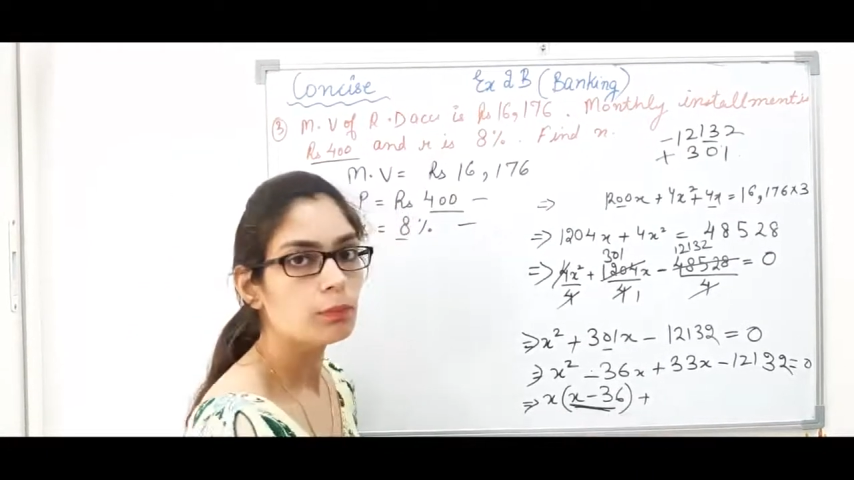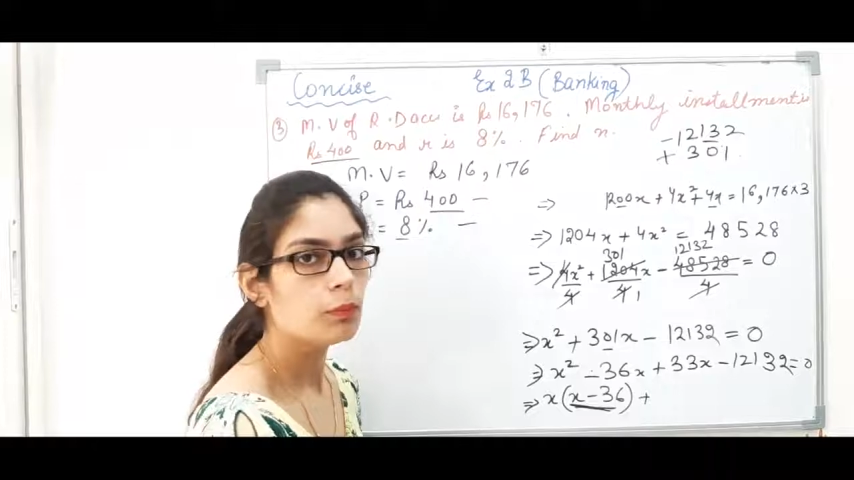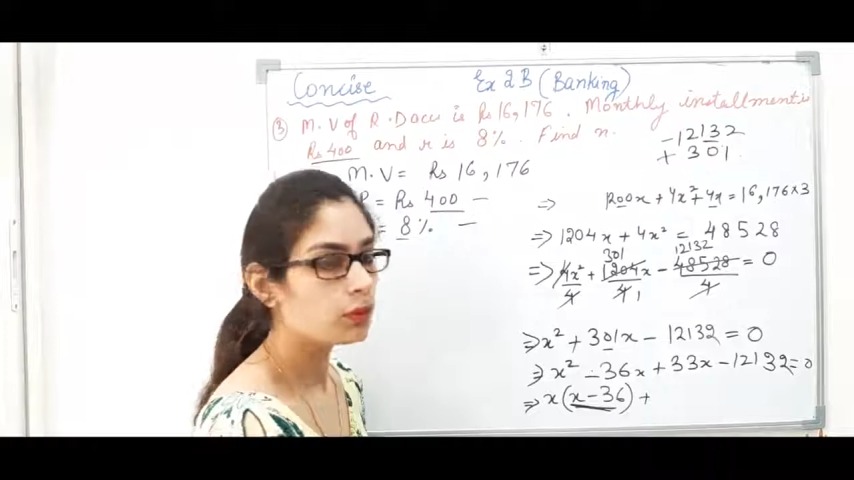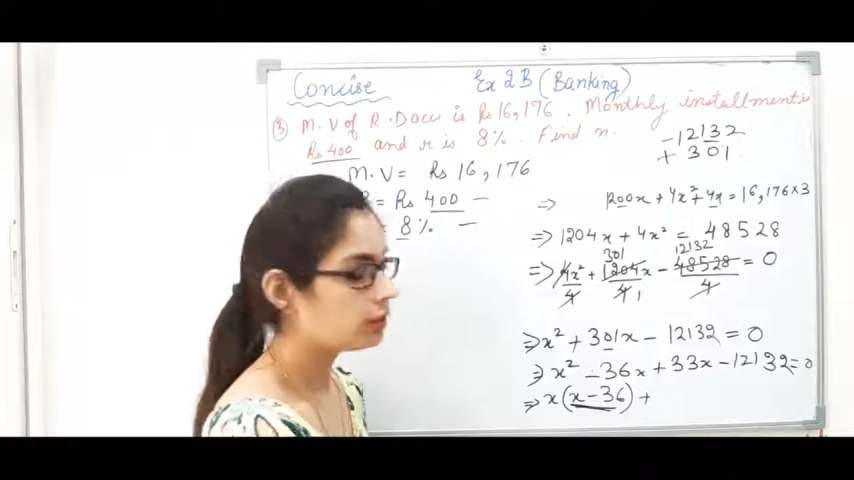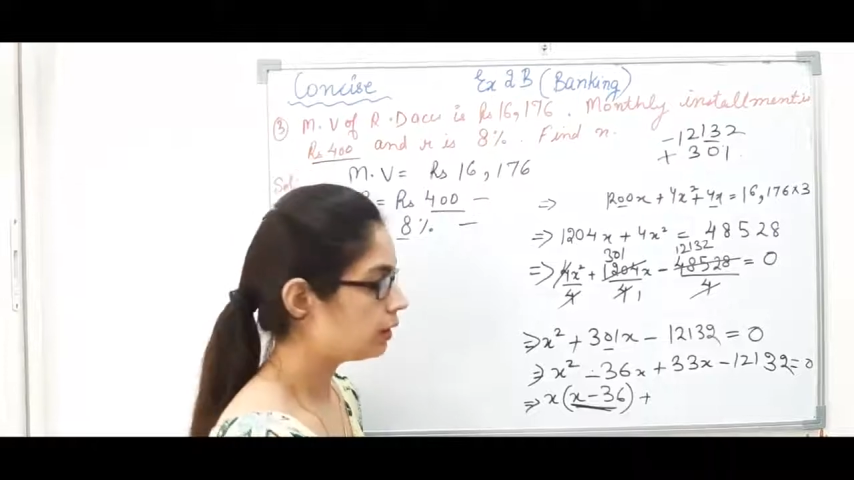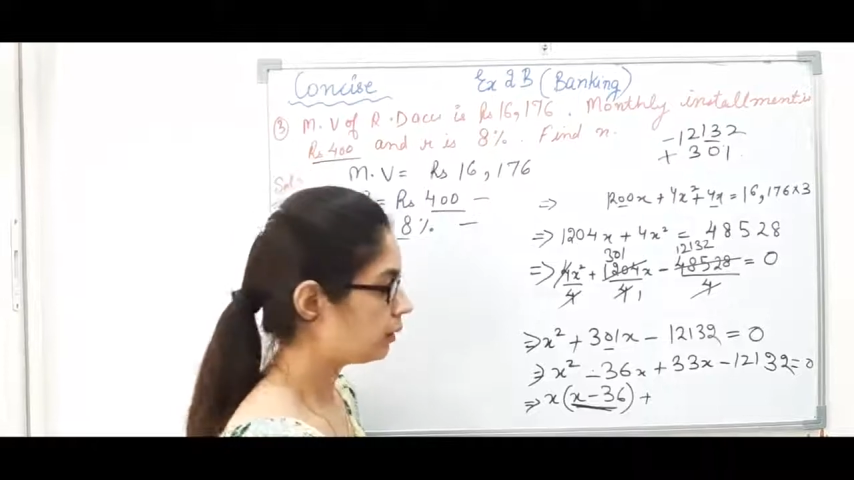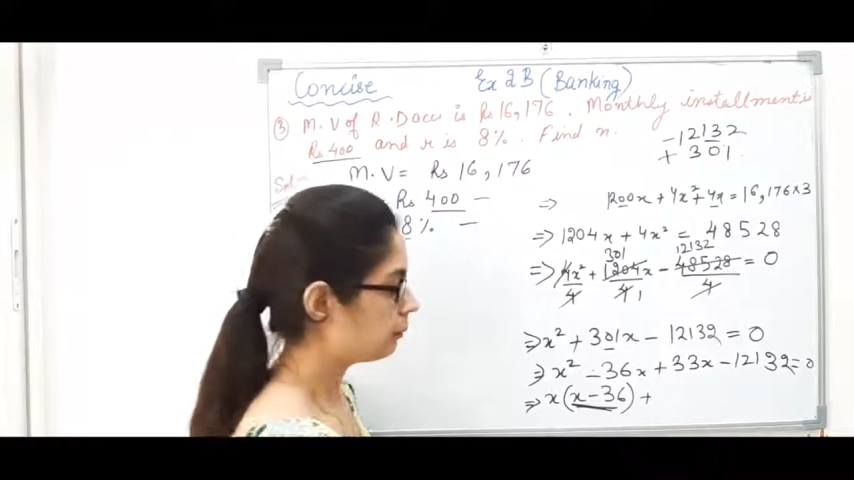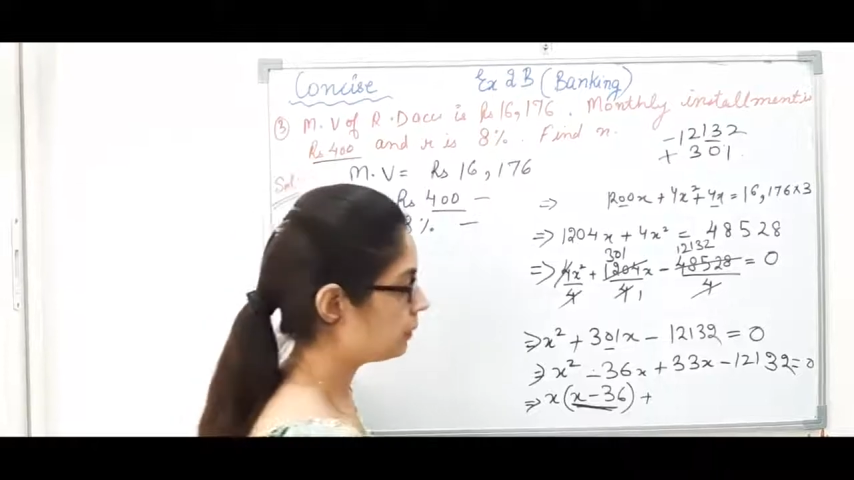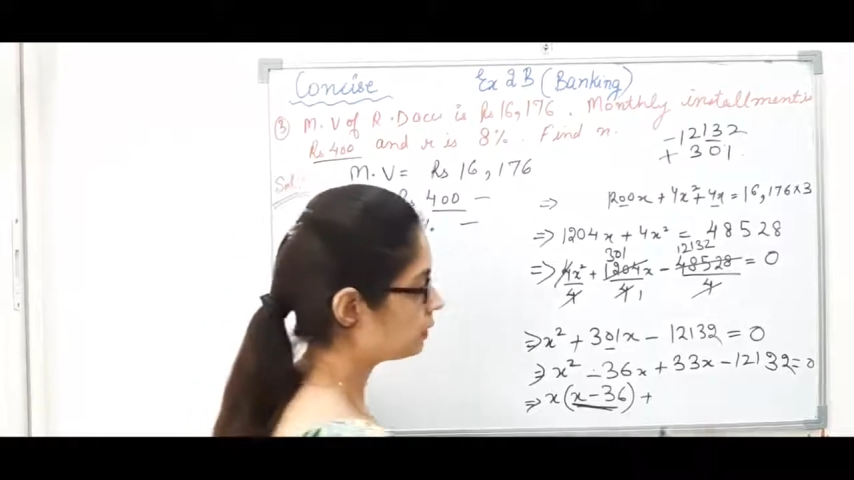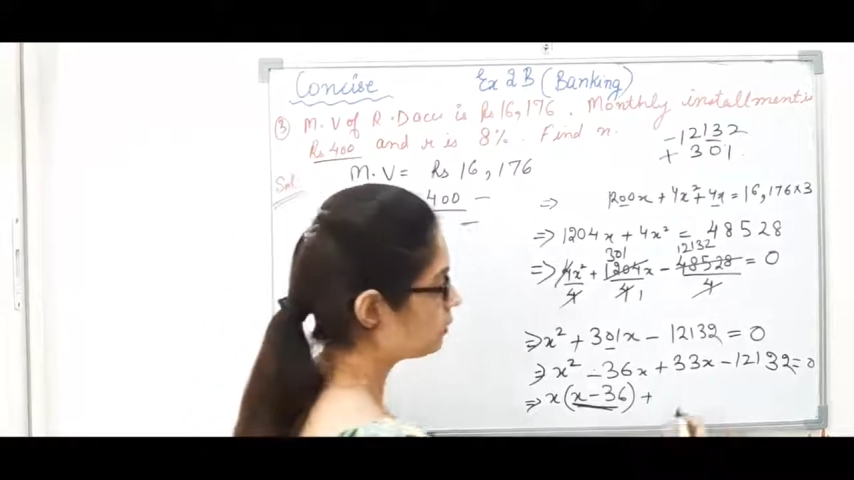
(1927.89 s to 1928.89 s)
both the
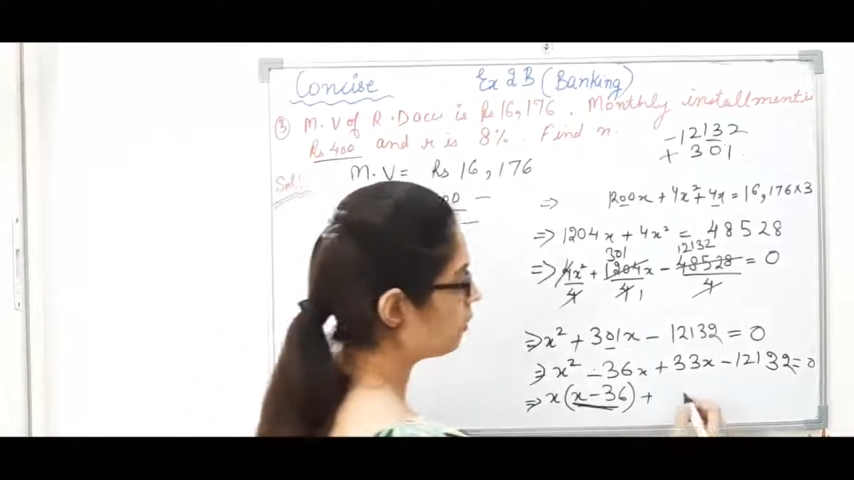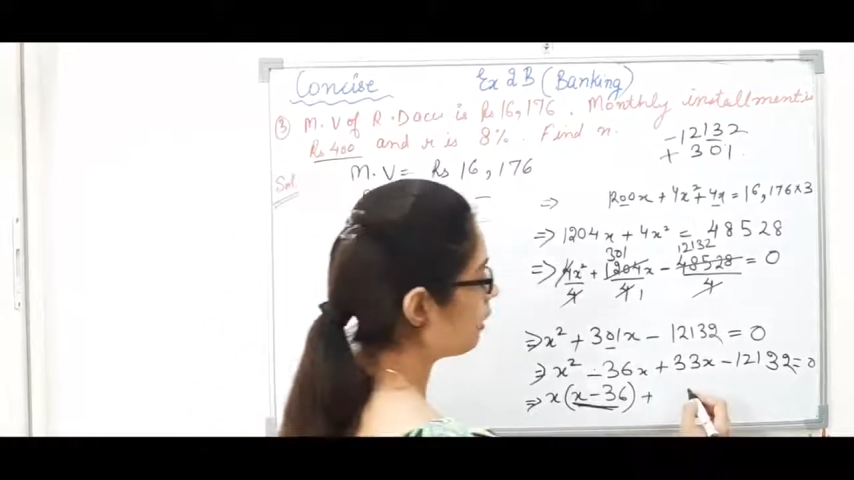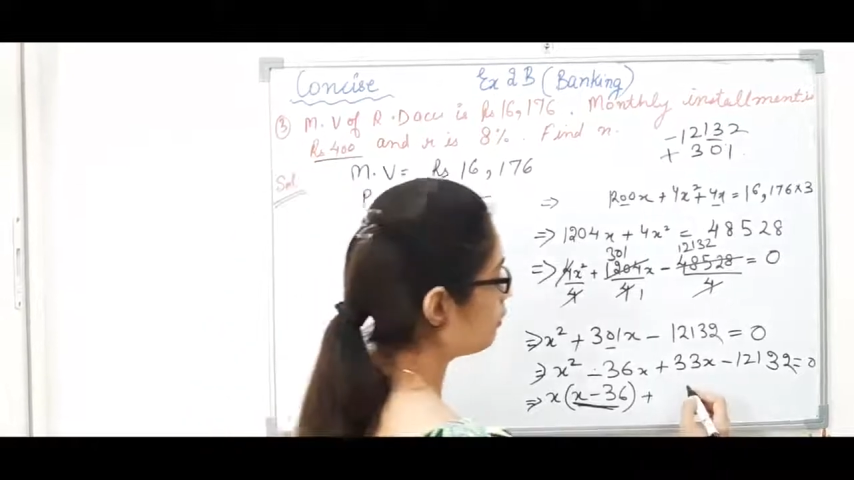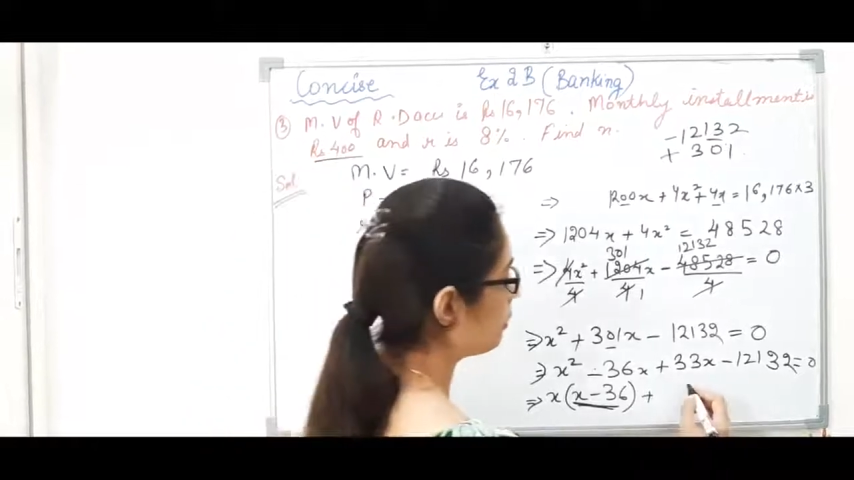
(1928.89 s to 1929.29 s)
numbers. So I will